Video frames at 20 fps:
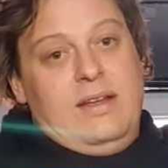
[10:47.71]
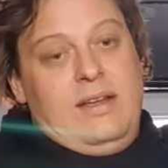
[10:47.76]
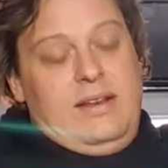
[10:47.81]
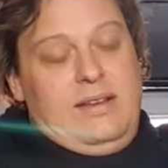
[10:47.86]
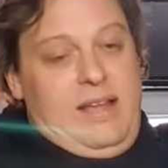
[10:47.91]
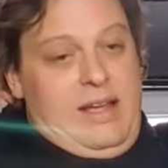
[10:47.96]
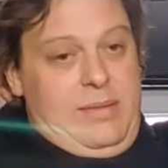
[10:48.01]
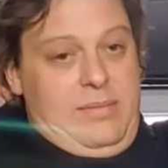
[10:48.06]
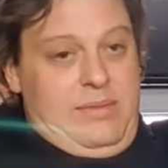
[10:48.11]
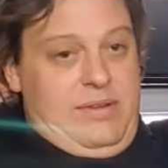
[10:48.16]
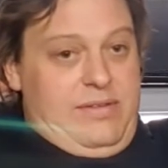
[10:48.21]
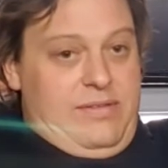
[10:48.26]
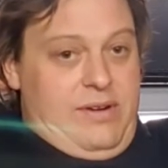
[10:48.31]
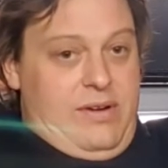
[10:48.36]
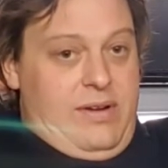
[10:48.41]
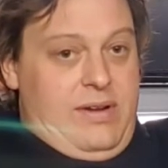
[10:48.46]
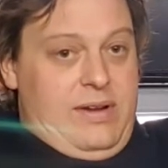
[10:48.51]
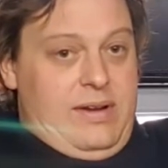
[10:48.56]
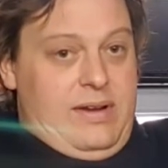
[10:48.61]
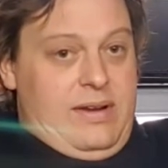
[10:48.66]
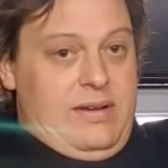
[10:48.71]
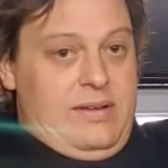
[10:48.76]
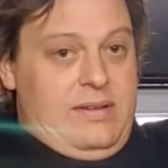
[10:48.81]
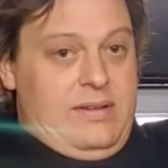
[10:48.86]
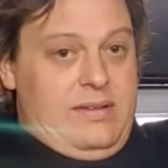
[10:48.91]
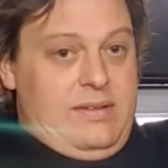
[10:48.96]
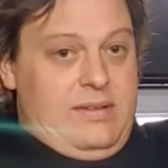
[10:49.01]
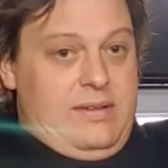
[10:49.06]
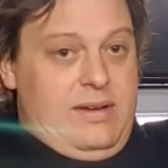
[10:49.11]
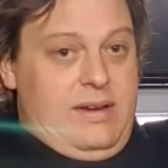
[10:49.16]
Don't be frightened,
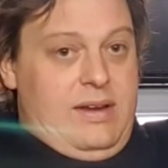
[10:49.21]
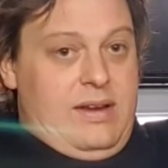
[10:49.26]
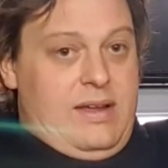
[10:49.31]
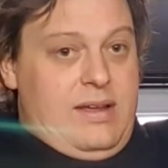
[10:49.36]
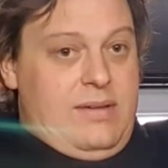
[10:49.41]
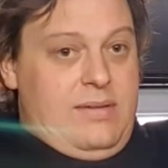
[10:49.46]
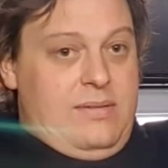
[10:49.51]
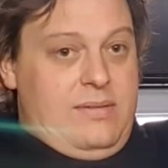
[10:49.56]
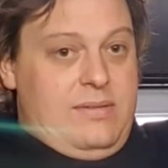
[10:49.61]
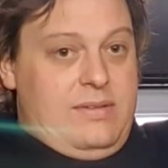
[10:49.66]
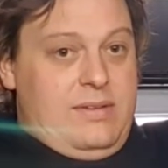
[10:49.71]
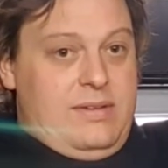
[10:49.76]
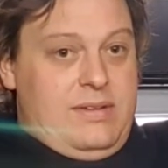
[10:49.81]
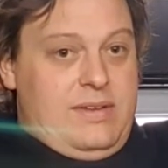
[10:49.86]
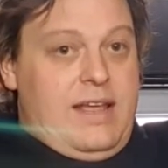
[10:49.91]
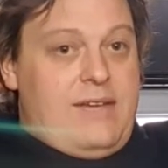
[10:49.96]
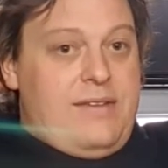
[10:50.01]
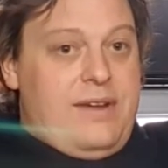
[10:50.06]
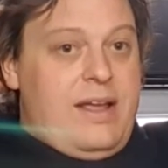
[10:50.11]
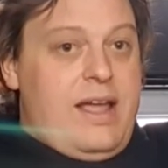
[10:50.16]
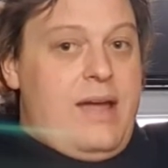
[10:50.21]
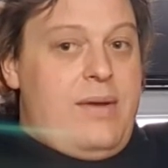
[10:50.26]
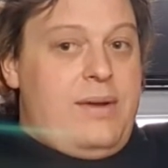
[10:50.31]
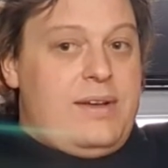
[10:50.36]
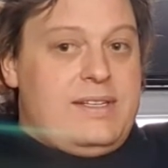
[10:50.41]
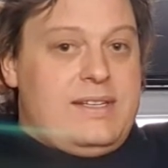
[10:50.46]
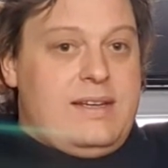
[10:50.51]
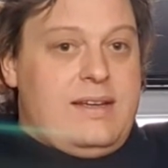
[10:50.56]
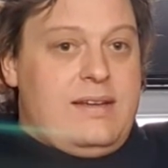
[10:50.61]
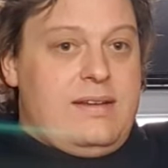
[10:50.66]
you know, just have a go
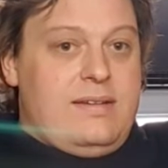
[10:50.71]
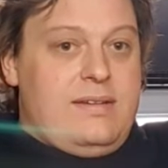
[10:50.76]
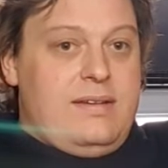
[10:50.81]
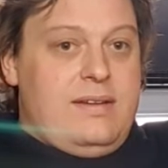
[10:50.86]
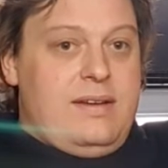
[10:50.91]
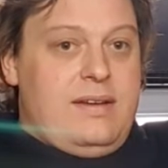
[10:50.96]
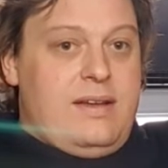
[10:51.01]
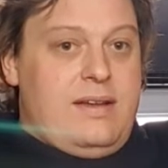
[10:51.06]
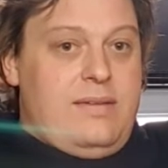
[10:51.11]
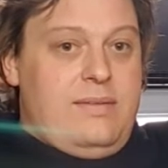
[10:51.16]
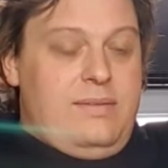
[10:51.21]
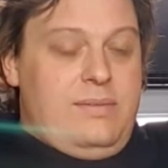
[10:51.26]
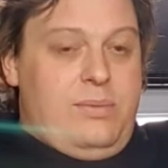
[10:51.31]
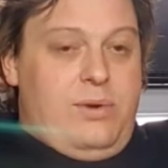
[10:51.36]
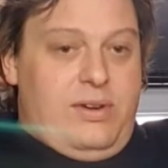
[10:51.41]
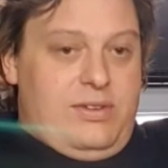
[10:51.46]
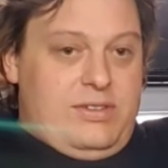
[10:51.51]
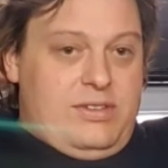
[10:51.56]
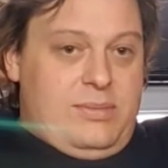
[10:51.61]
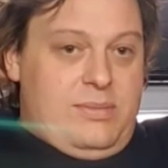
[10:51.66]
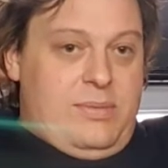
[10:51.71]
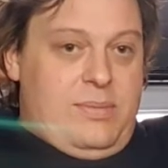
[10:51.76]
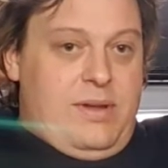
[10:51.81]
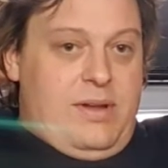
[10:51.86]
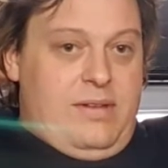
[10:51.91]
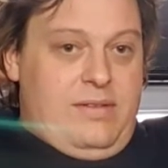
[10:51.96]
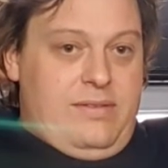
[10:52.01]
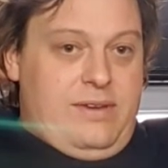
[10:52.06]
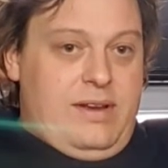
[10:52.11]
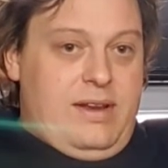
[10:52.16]
at it. You know, watch some of
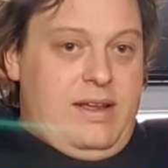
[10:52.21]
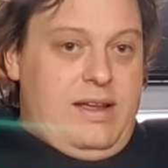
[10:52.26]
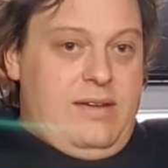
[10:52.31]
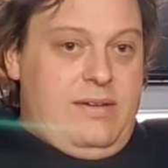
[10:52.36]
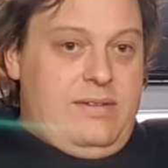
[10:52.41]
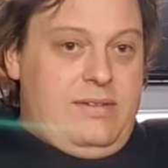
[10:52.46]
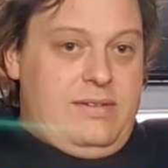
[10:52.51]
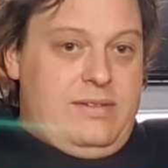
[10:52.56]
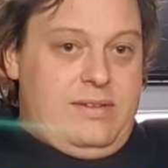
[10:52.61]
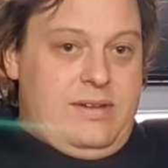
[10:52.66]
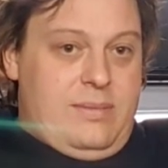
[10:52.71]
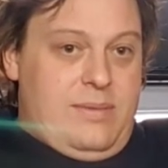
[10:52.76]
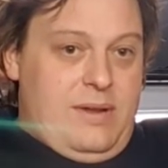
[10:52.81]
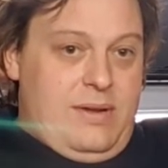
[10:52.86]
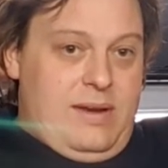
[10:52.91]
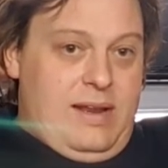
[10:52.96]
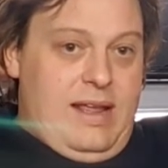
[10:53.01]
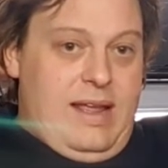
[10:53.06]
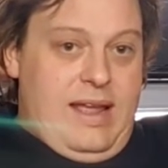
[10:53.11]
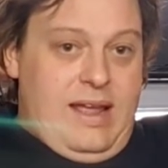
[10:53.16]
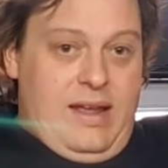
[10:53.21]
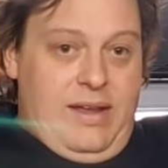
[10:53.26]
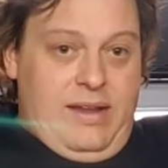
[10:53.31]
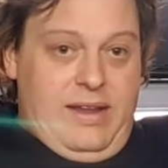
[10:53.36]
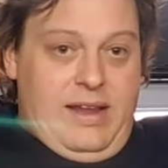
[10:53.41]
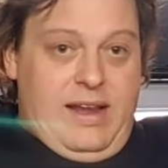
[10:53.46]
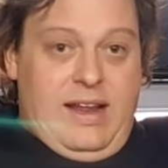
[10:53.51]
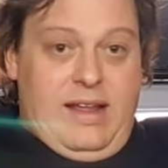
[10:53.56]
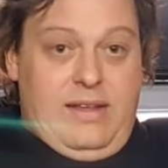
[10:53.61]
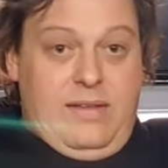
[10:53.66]
my videos. I'm only here. You
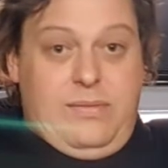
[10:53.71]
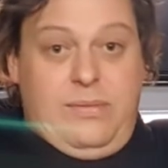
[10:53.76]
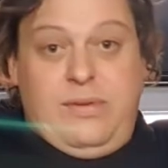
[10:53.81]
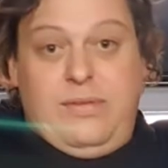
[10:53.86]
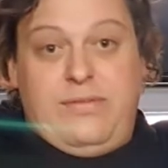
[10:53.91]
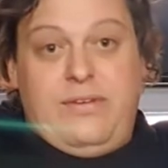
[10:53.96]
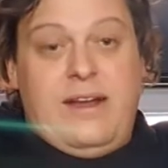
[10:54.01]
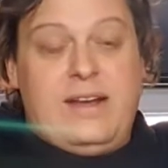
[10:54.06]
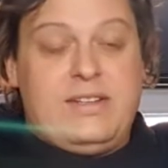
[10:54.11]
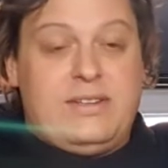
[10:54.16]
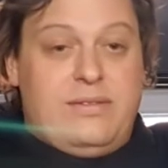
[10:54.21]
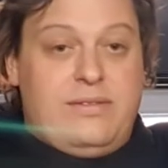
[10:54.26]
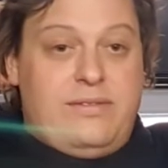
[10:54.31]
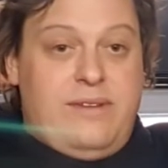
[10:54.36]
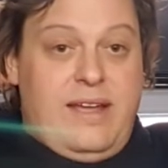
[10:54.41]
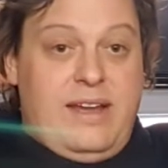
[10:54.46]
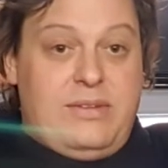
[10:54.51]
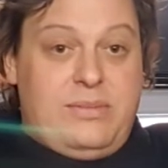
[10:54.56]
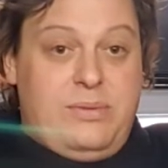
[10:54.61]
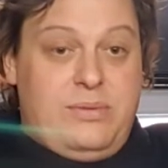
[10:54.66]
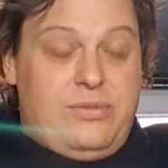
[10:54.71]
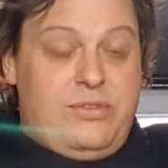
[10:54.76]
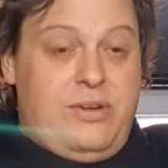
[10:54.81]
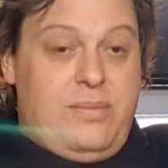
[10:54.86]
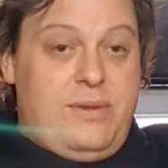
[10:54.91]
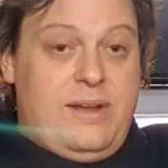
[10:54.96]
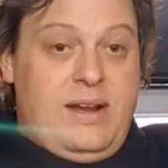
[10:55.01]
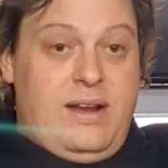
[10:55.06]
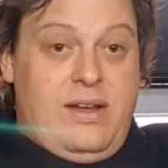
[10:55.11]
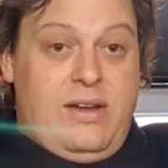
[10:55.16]
can, we're friends on Facebook. Drop
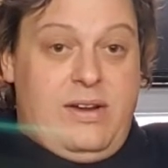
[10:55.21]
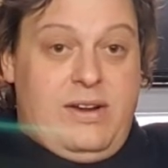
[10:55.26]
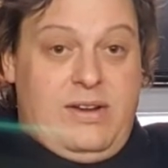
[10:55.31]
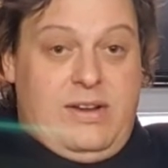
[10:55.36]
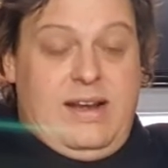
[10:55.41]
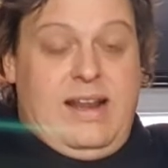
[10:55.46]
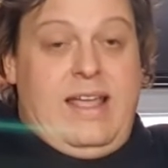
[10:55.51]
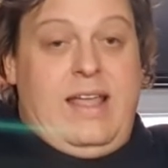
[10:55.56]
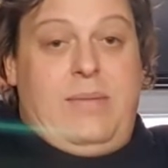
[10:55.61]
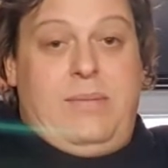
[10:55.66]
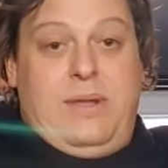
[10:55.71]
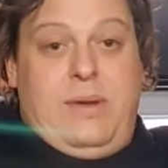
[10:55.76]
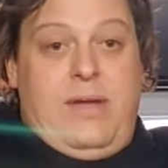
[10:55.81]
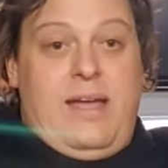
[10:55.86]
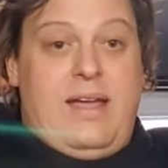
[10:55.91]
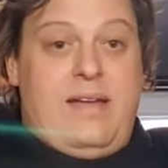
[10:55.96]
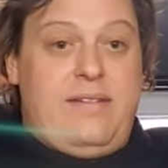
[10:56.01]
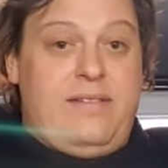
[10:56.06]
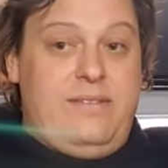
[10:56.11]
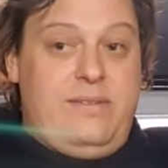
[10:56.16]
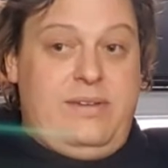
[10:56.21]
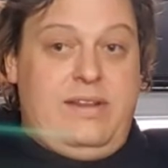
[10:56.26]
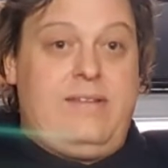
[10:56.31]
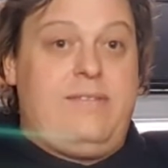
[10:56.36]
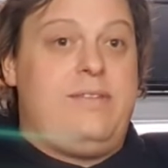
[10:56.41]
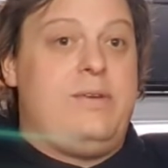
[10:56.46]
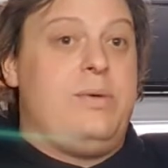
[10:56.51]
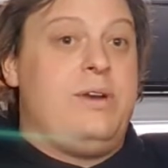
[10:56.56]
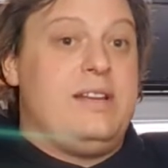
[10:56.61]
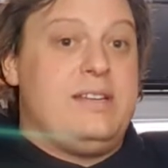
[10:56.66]
me a line. I can help you out.
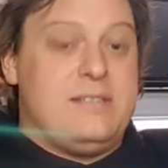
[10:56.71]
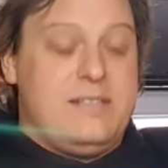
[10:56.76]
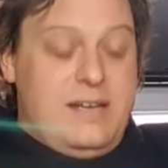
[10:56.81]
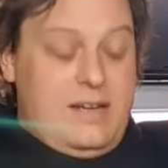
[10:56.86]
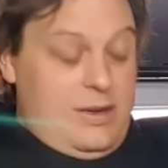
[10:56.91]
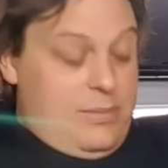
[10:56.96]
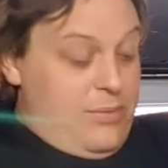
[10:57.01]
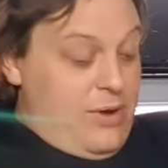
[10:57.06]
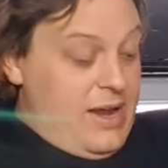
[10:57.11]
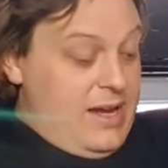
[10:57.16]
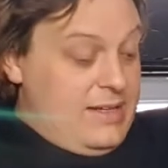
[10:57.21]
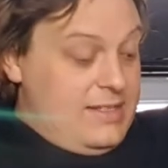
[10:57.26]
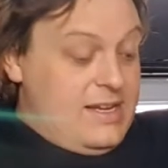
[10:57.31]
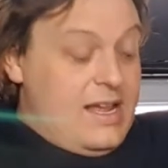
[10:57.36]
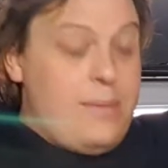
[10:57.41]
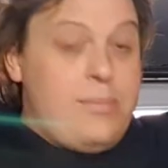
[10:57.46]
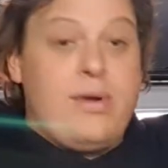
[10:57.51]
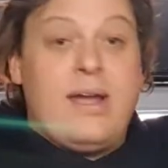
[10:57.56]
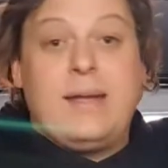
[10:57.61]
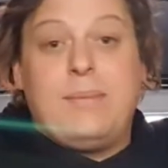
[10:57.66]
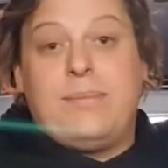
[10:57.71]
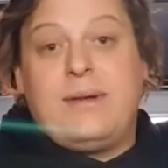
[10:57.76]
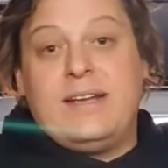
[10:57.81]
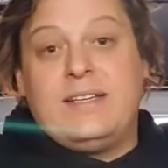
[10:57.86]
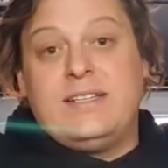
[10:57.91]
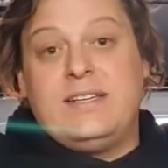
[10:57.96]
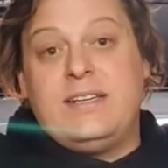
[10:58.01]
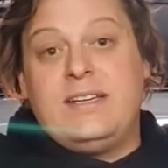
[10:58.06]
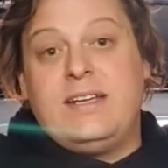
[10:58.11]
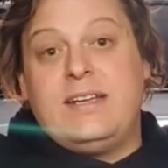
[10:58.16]
If you wanted to set a brake pads
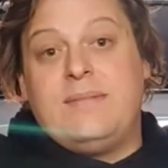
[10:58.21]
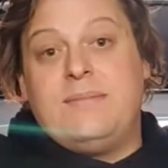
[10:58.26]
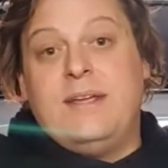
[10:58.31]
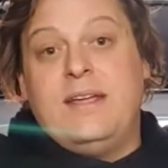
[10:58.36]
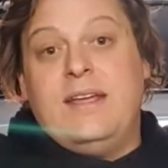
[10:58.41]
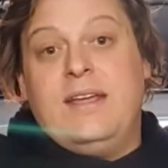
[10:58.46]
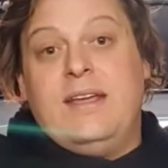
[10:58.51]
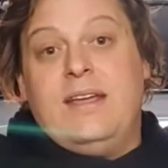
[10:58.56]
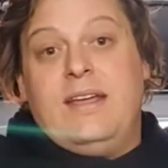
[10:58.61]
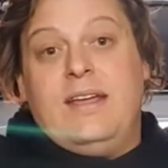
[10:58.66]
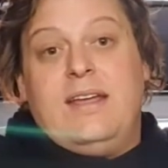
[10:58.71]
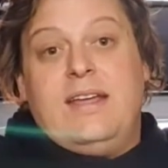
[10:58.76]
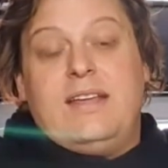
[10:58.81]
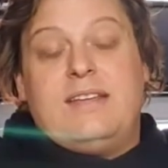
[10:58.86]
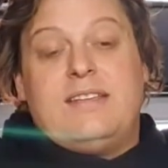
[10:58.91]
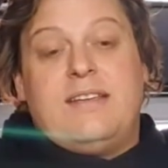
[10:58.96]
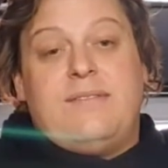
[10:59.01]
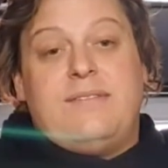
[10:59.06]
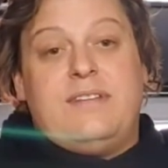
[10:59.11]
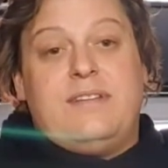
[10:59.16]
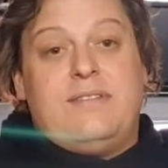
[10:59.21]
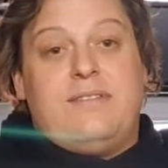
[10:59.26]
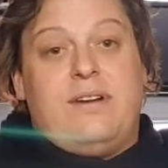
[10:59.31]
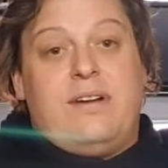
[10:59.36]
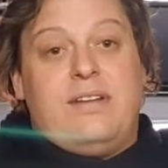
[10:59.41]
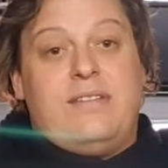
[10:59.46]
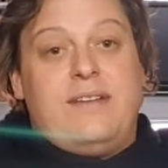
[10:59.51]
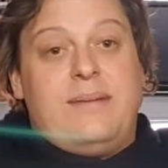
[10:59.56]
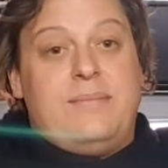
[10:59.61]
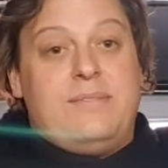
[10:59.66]
in your
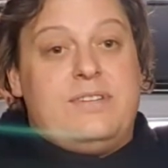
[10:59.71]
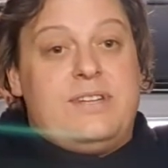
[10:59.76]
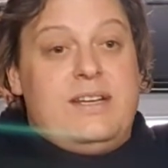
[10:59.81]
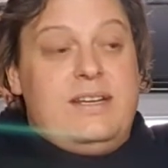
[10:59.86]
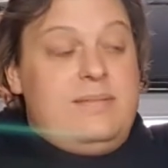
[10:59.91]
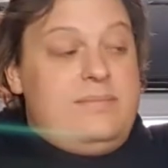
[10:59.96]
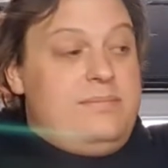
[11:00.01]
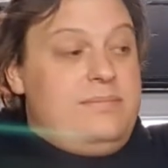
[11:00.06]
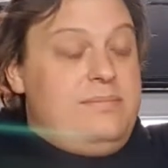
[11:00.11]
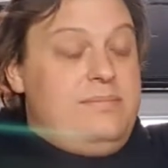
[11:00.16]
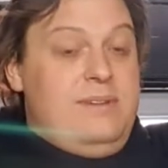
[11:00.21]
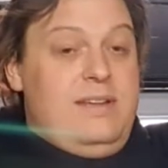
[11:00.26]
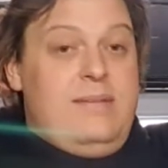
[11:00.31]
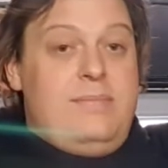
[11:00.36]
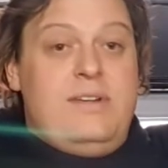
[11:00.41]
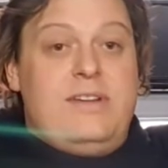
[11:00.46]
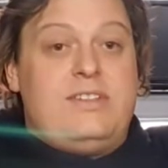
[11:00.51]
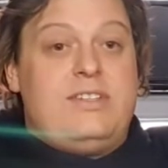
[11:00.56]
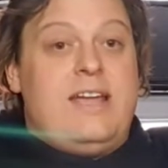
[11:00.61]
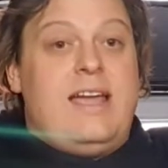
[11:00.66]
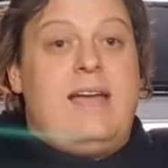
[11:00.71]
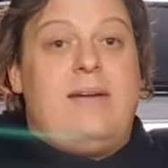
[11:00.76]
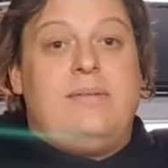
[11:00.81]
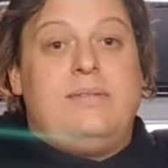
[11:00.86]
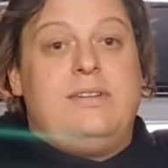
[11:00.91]
75 MG, give me a shout.